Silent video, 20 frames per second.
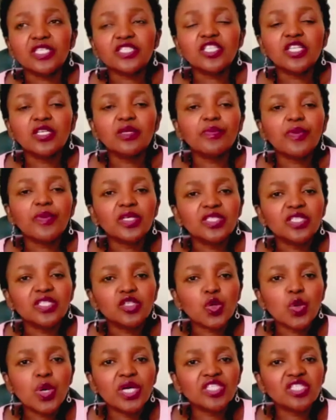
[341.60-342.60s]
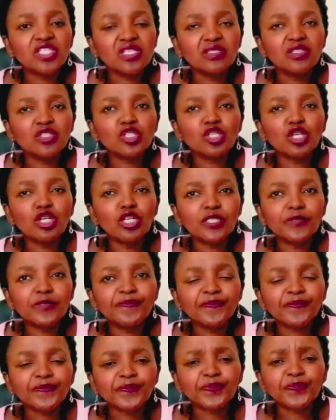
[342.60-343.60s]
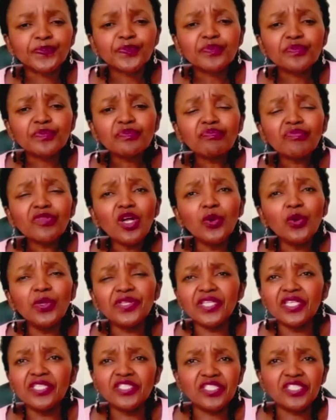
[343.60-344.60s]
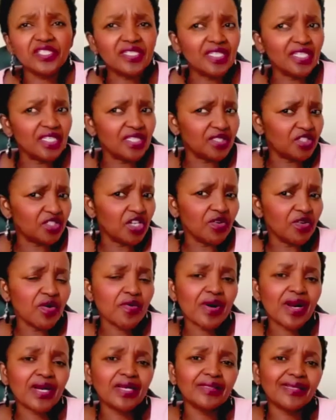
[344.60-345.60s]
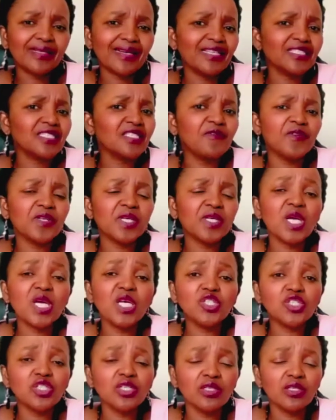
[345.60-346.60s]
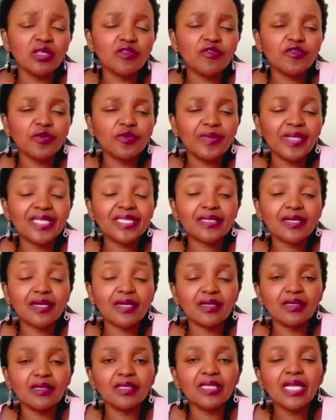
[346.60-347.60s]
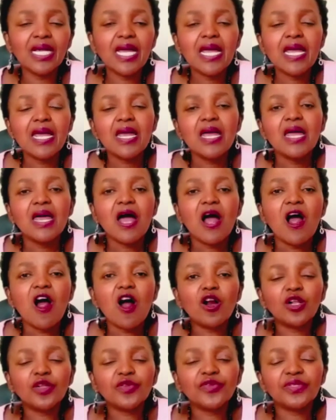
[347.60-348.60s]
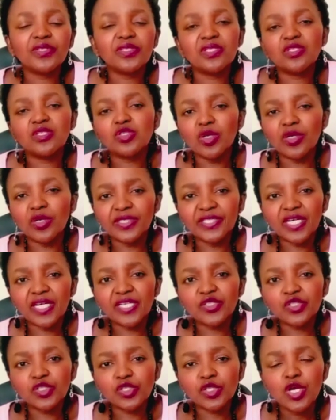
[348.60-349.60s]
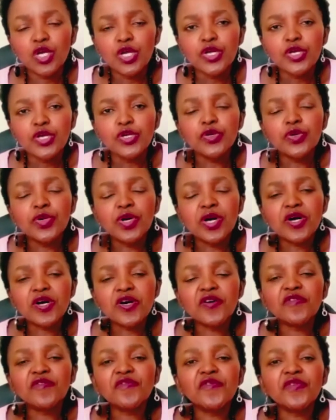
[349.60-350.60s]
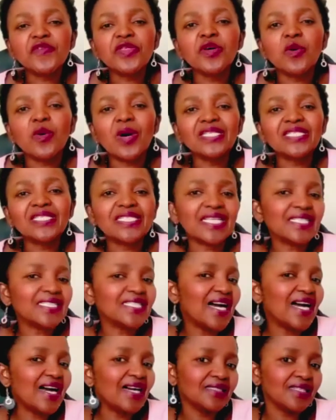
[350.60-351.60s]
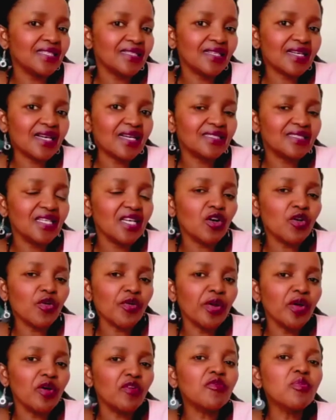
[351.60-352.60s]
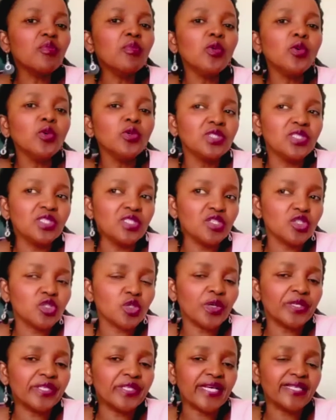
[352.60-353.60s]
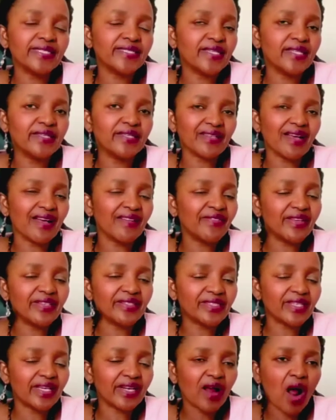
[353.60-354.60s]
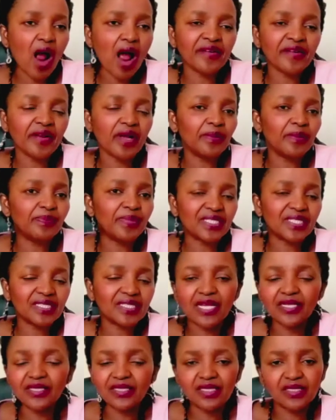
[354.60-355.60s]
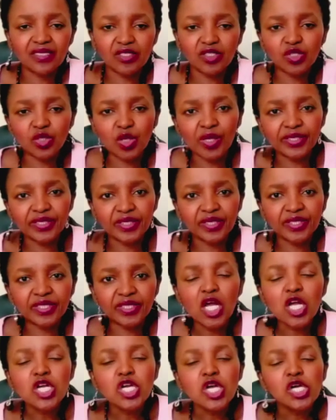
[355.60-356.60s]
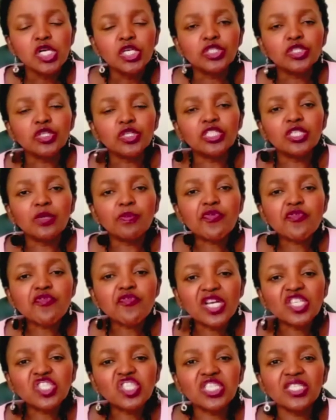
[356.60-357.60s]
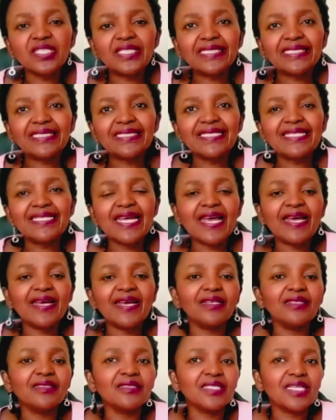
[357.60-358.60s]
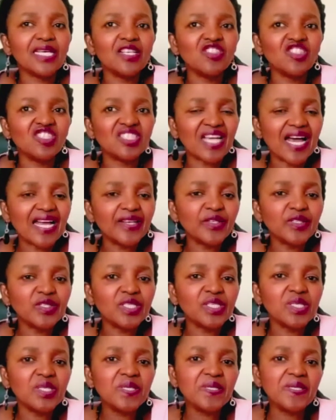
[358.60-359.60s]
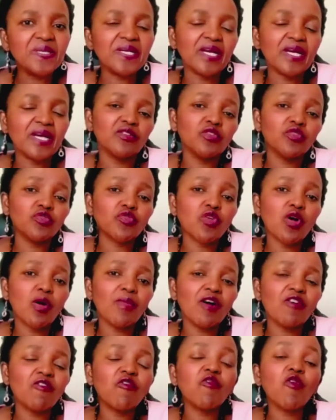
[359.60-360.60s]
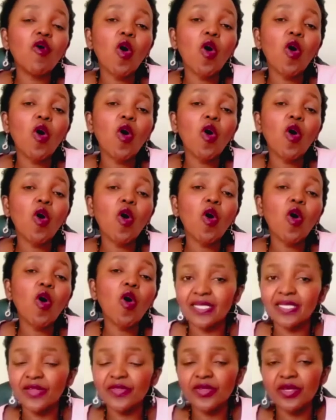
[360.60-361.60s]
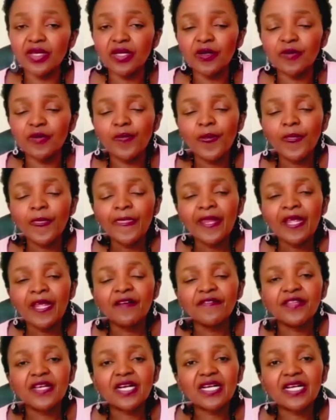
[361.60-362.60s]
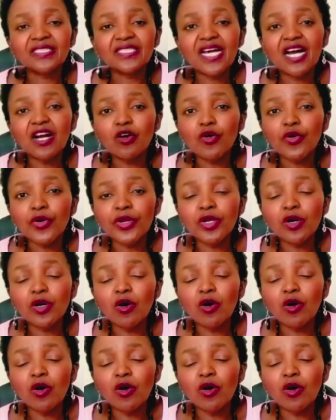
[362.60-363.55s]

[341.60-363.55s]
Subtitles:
that's an important question. So within just the general classification of mental health disorders, you have the ones that are under the category of mood disorders. There's others that are under personality disorders. Mm-hmm. So depression and anxiety and trauma fall under the category of